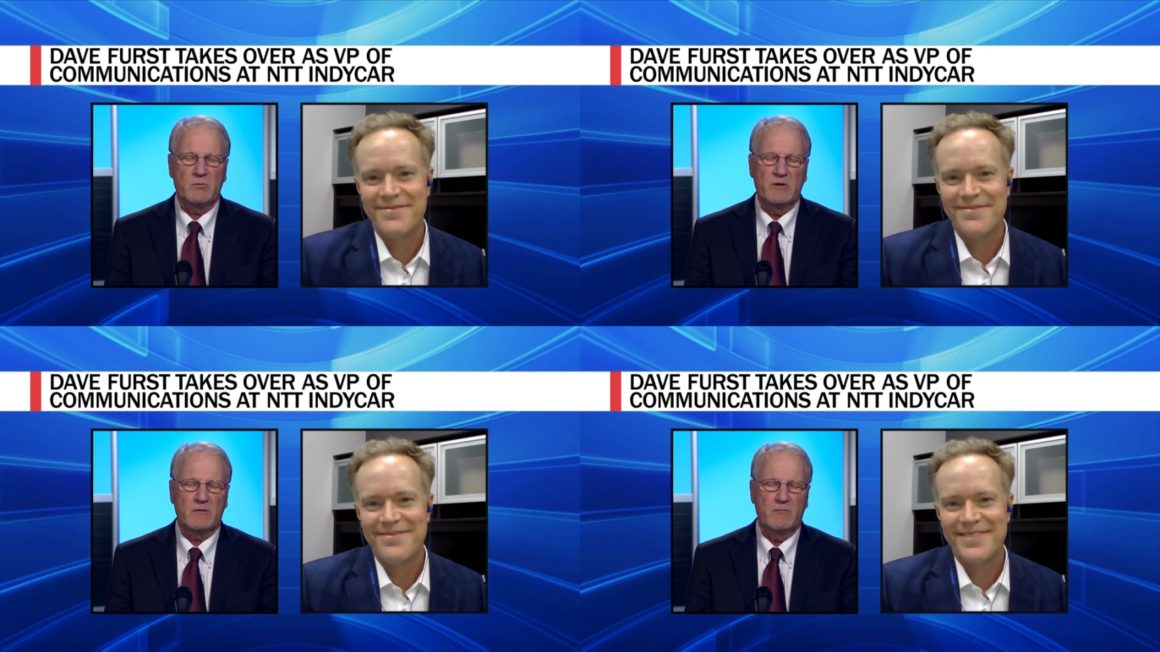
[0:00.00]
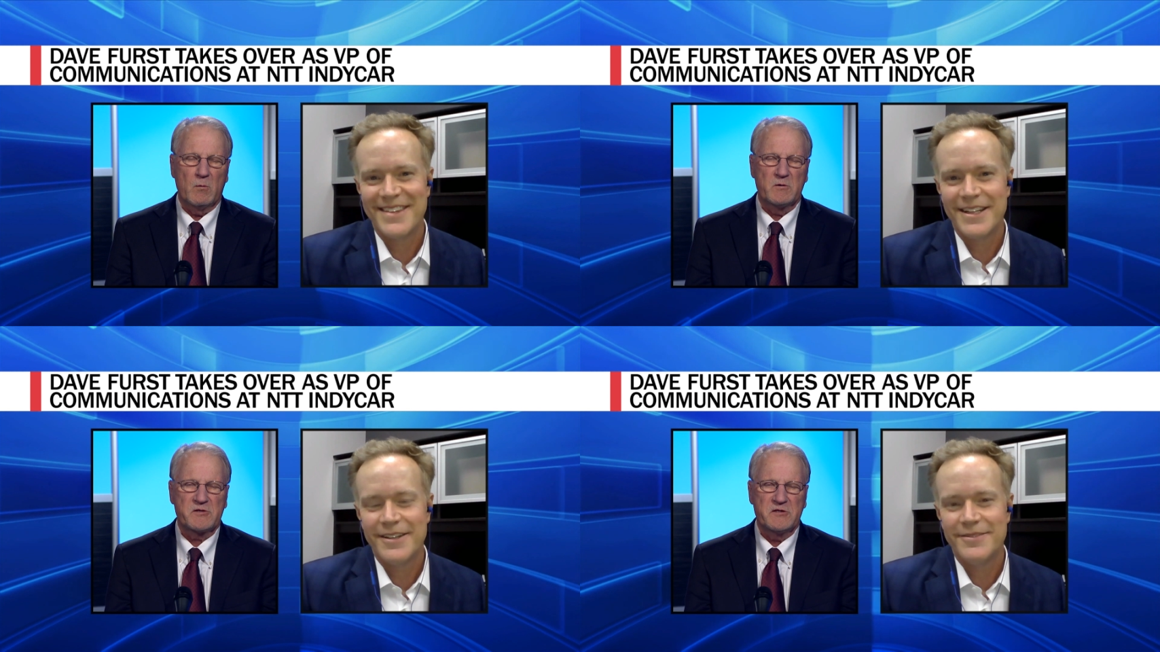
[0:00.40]
Speaker 1: And we look
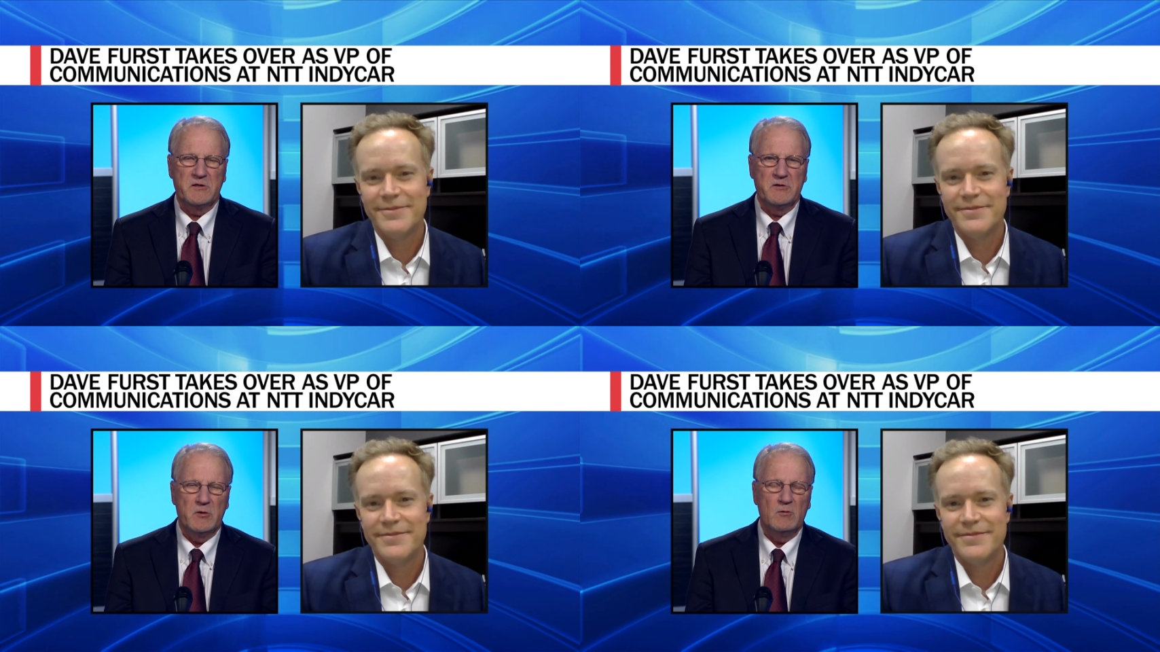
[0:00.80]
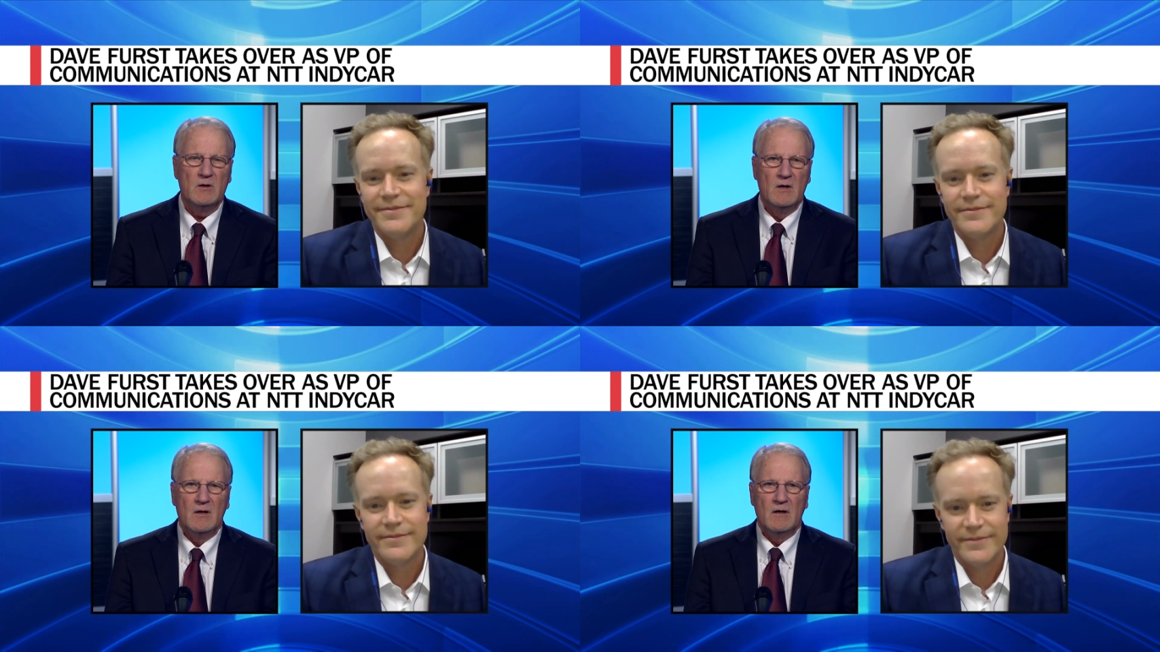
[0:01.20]
forward to seeing
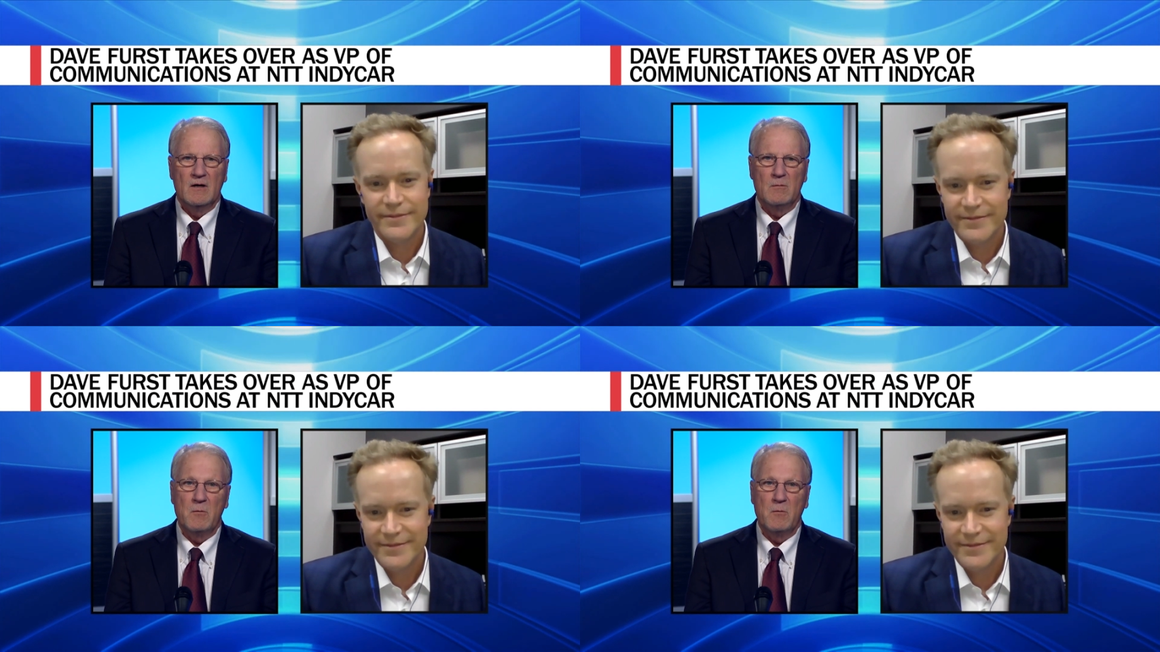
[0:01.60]
you uh,